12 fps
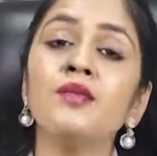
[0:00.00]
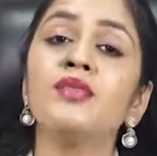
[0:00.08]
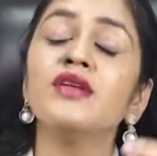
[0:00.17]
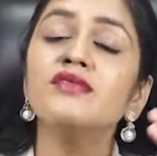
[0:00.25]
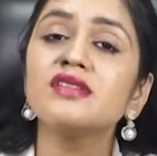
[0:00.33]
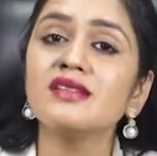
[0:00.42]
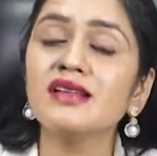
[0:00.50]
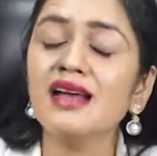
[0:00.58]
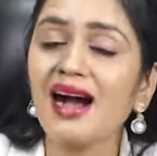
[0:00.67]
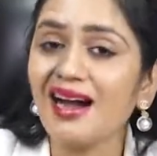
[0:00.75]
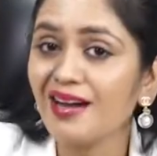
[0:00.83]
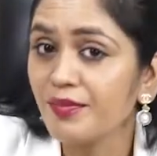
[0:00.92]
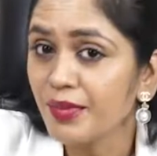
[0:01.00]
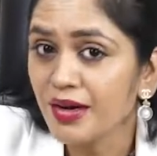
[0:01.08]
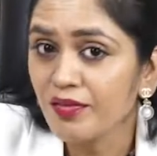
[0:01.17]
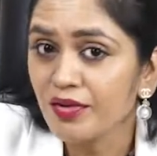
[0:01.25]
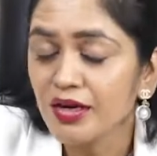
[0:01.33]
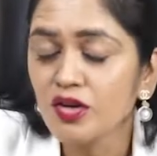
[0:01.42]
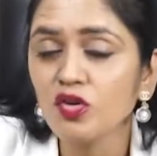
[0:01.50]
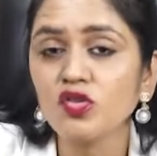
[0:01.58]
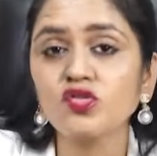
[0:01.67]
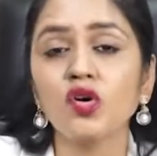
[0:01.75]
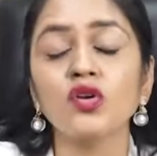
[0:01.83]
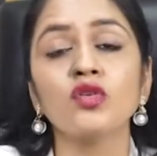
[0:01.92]
Previously, I have made
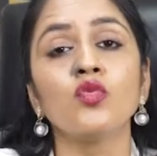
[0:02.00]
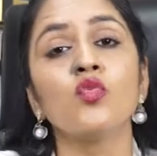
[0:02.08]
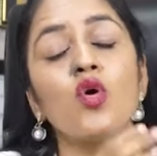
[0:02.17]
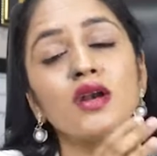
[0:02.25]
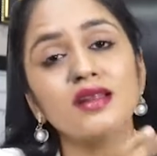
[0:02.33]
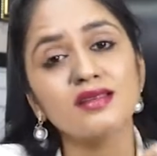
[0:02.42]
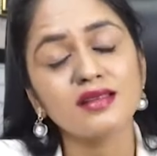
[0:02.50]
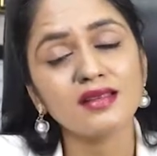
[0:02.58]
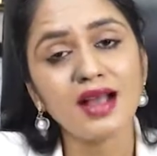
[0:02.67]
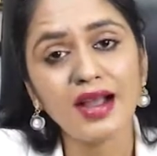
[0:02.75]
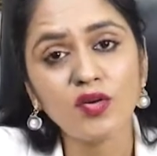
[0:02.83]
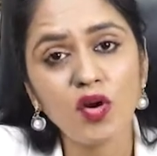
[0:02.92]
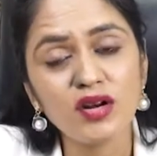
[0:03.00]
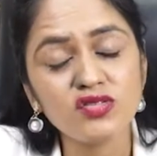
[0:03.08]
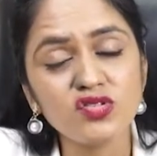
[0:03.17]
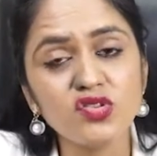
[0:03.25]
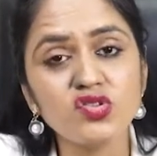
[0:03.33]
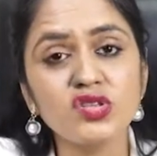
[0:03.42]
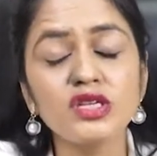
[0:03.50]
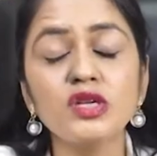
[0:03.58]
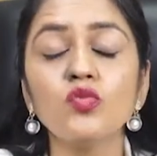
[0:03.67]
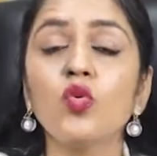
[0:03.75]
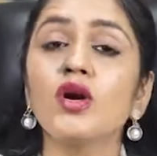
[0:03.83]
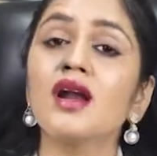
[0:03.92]
videos on what is a thyroid
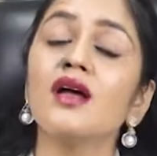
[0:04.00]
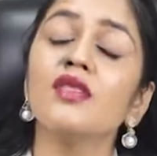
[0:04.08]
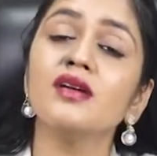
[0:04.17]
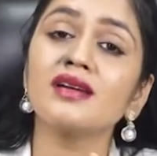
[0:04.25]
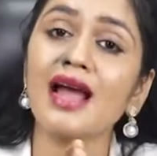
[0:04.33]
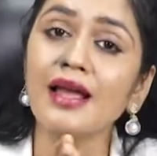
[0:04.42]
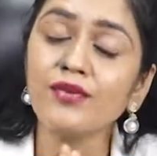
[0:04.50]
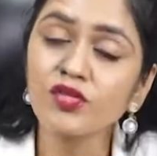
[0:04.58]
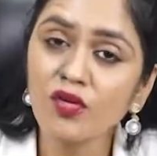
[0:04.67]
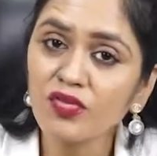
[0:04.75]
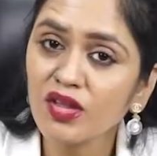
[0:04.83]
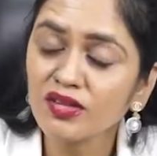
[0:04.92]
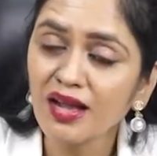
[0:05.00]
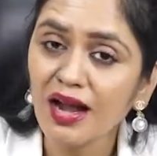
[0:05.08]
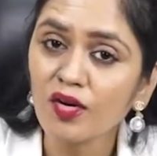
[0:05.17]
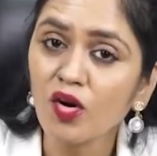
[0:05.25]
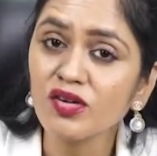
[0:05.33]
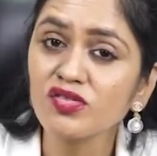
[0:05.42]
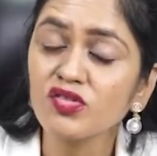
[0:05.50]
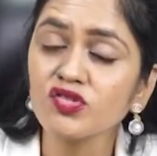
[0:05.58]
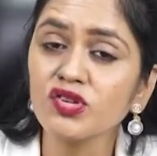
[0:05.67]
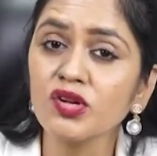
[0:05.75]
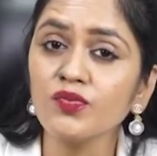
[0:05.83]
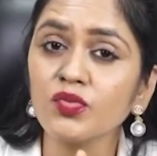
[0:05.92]
surgery, what are the types of the thyroid
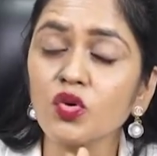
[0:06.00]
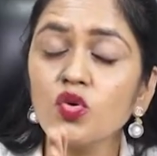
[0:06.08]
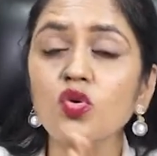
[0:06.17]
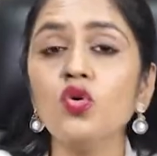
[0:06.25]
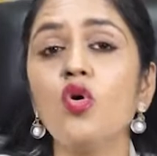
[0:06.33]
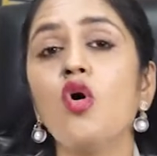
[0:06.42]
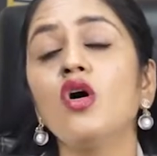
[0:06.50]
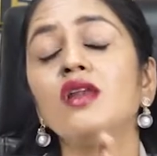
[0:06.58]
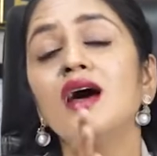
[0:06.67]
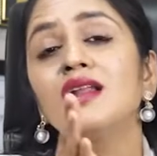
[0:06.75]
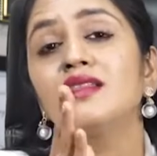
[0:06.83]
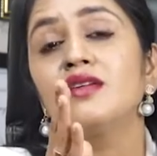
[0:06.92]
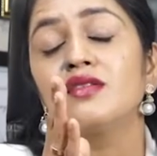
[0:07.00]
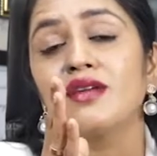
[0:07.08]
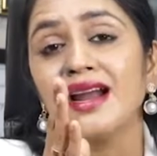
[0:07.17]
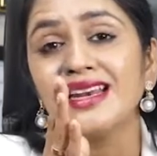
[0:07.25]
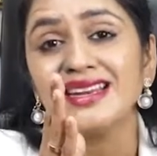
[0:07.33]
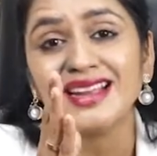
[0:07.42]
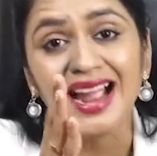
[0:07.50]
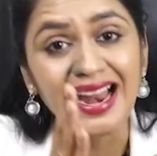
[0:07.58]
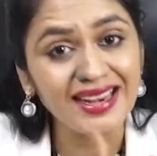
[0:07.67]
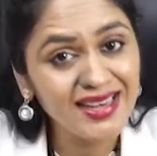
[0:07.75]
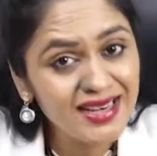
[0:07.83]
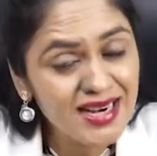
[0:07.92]
surgery, who all are the right
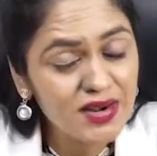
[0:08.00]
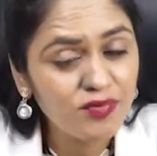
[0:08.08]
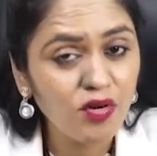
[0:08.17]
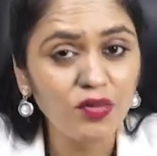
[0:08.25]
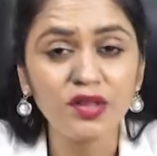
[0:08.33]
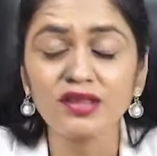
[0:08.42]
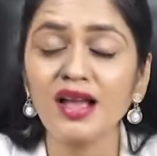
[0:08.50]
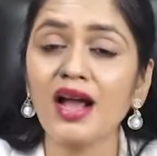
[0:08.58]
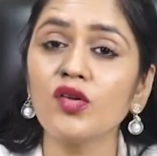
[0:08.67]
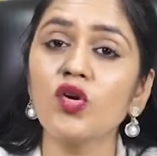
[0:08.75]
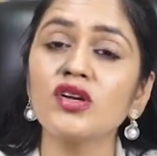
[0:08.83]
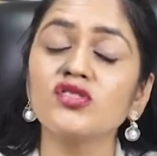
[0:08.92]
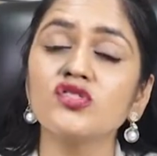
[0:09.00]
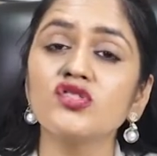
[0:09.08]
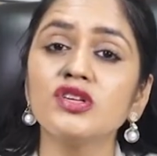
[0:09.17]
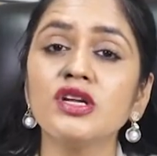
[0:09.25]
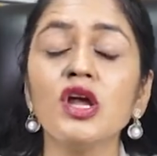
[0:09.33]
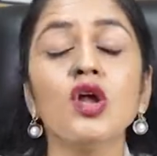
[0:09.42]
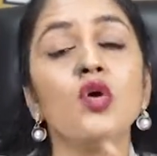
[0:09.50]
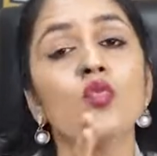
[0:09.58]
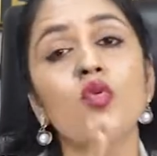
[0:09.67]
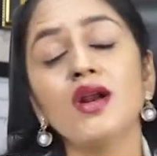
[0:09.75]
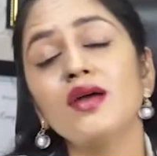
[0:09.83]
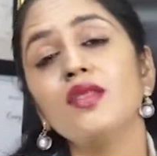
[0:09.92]
candidate for the thyroid surgery,
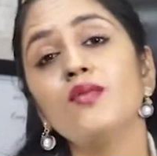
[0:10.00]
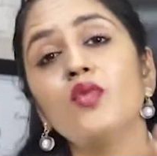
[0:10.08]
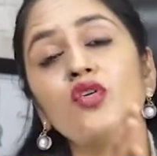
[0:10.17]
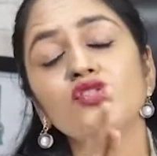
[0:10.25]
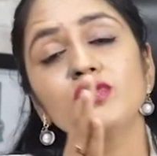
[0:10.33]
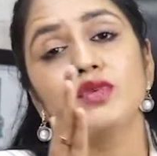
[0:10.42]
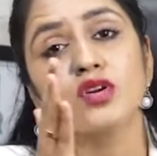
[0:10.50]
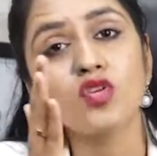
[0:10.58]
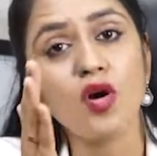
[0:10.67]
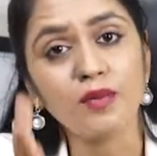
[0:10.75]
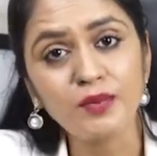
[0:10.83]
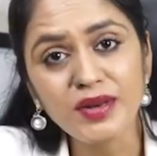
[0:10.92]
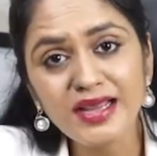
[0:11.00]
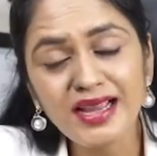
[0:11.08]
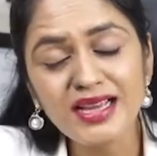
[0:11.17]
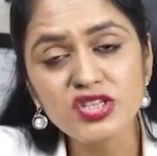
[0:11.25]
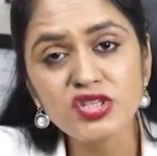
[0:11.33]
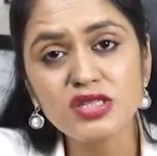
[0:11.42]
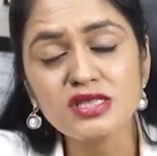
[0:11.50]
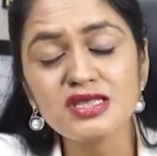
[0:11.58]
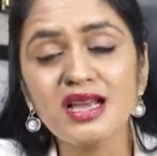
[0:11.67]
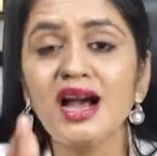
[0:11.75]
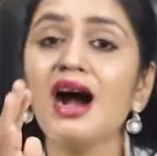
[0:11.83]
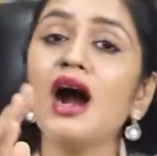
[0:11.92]
what are the possible complications,
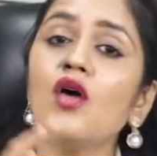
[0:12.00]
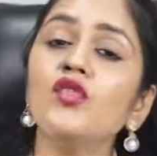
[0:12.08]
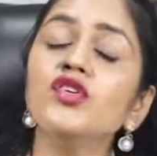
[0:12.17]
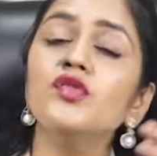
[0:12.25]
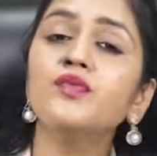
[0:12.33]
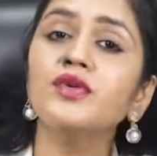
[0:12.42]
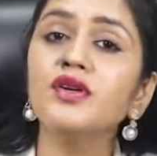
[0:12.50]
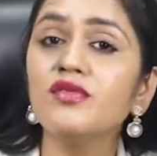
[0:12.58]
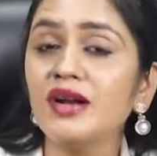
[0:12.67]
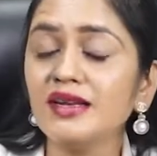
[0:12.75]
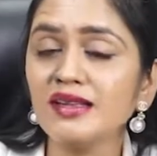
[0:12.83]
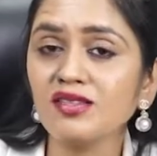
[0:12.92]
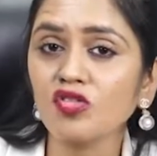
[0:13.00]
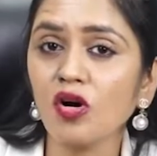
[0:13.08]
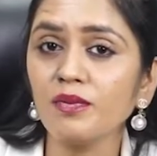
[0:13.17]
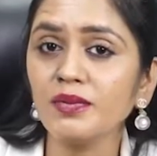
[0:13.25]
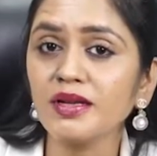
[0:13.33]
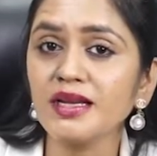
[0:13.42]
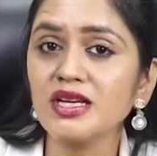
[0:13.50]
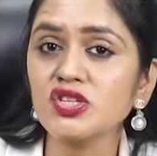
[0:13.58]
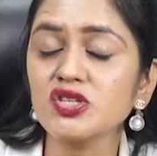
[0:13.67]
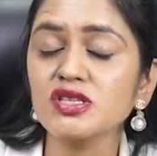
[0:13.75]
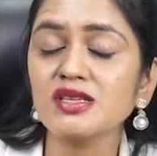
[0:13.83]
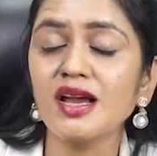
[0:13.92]
how do you prevent these
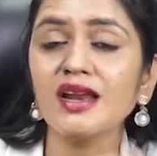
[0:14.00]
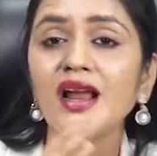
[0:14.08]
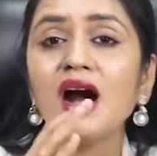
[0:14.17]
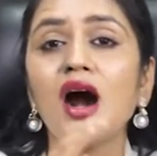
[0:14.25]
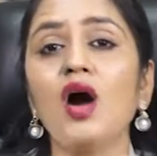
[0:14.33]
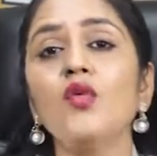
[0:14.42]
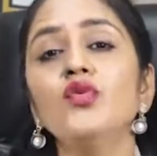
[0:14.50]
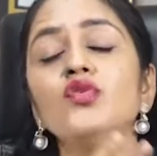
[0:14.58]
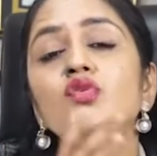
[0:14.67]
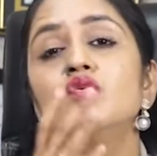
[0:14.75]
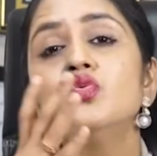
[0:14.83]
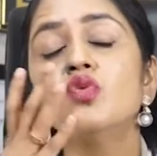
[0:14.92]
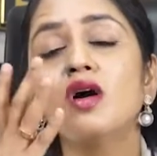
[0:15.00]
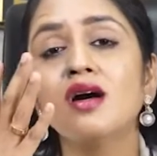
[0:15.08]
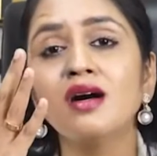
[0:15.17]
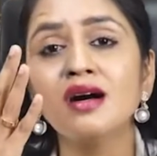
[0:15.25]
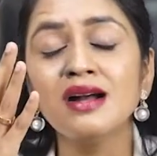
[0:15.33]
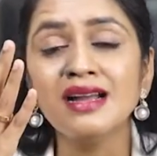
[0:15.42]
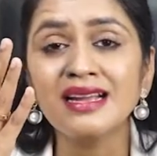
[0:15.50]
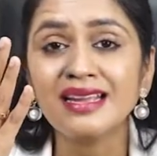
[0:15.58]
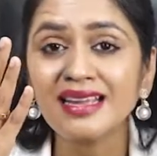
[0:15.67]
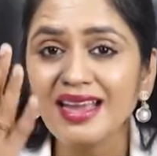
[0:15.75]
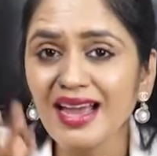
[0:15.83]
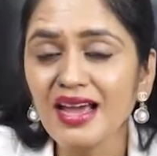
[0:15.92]
complications and how you do a
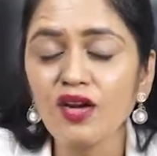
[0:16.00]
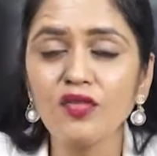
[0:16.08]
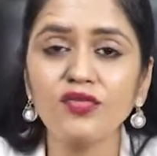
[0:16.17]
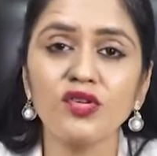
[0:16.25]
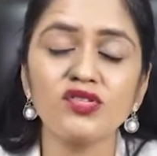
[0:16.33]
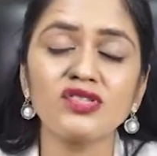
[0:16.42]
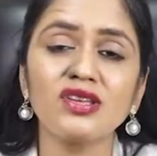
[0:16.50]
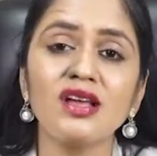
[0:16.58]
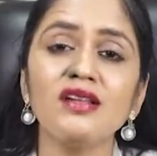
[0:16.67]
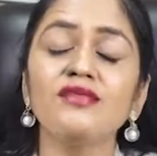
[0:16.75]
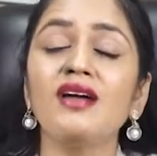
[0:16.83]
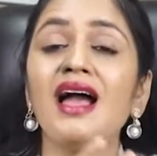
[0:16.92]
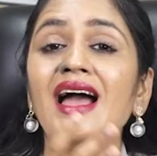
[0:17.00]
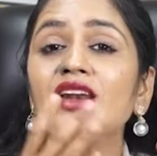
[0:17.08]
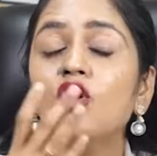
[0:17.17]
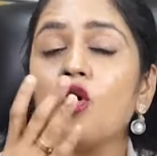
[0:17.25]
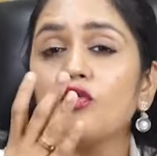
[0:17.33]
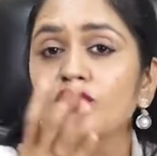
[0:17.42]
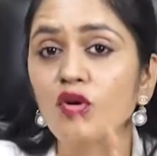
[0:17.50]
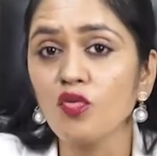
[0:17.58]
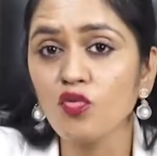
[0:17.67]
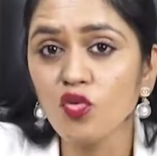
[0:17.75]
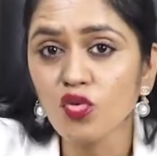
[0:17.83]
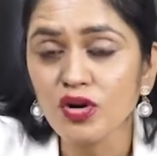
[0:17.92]
care of yourself and of your
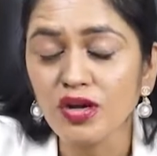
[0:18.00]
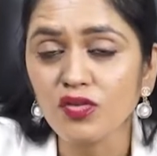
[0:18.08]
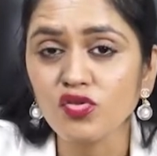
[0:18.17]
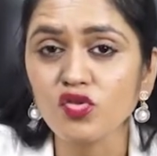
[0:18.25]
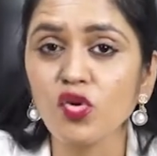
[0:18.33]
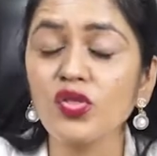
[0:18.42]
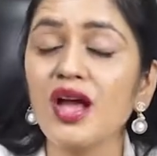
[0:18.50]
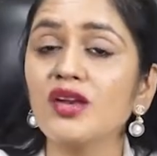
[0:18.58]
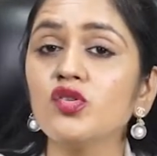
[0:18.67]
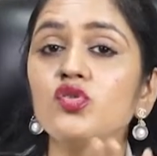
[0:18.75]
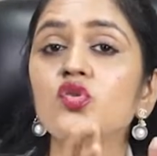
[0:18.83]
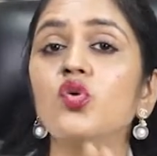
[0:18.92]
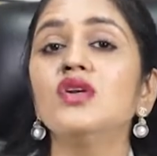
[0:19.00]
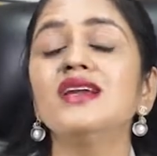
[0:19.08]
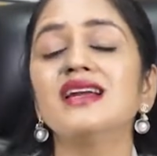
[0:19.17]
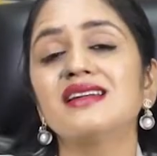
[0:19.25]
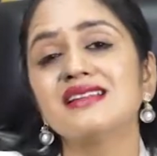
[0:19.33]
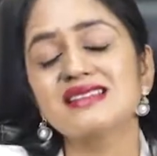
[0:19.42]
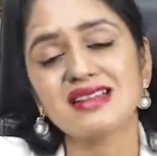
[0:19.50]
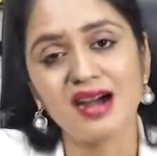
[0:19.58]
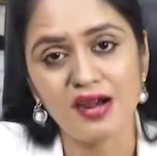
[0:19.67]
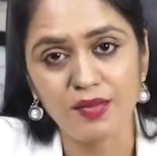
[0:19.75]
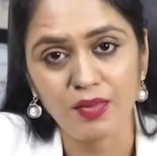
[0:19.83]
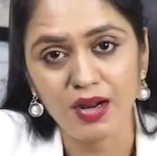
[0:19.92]
wound so that you don't get a
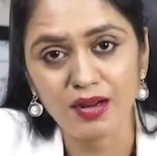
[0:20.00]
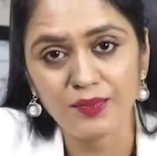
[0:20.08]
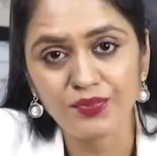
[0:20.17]
scar mark